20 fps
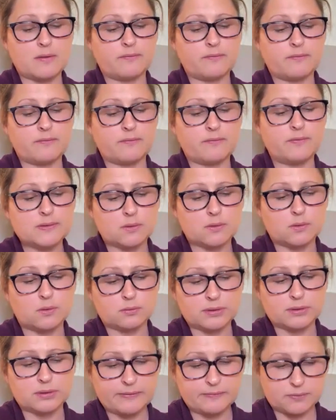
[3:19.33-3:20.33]
on the
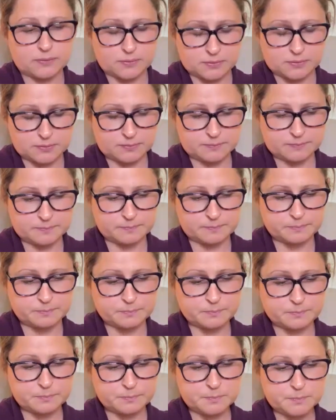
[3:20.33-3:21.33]
physical level,
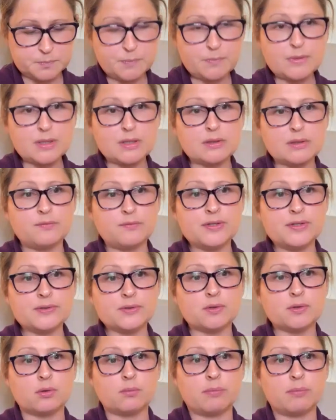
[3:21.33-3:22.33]
the
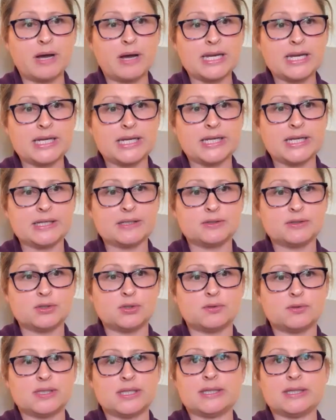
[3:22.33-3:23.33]
physical body
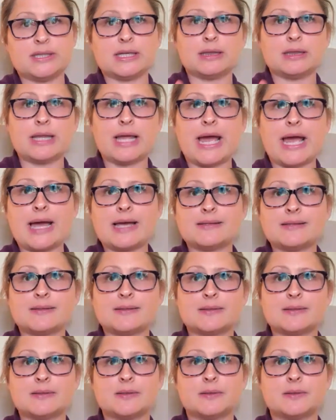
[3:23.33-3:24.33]
is usually the
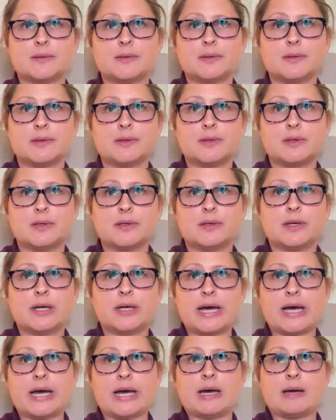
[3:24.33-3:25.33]
last
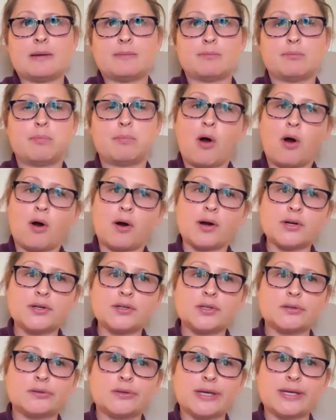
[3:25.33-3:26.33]

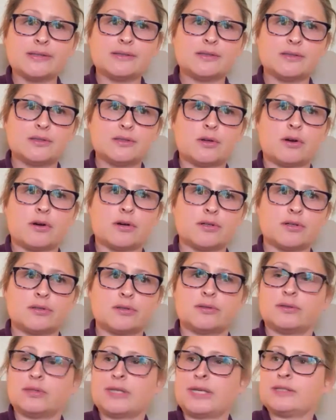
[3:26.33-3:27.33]
part
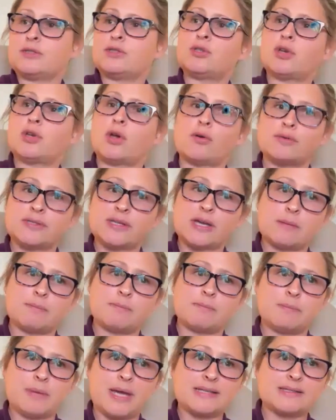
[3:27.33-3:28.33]
that shows
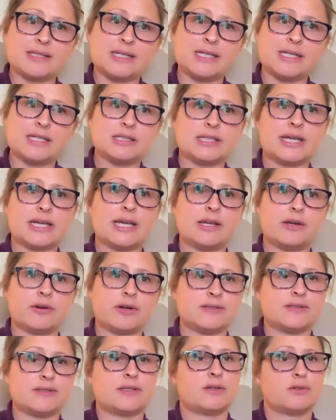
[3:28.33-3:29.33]
up as an
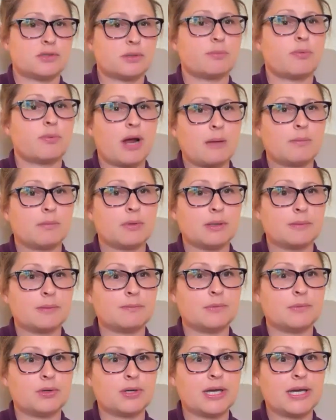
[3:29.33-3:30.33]
indicator as there's a
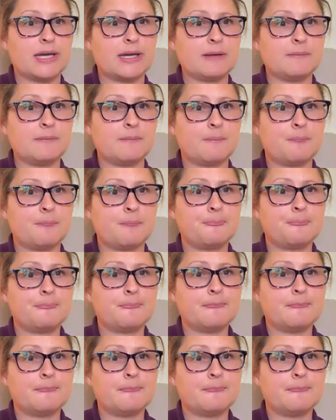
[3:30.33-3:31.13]
problem. Okay.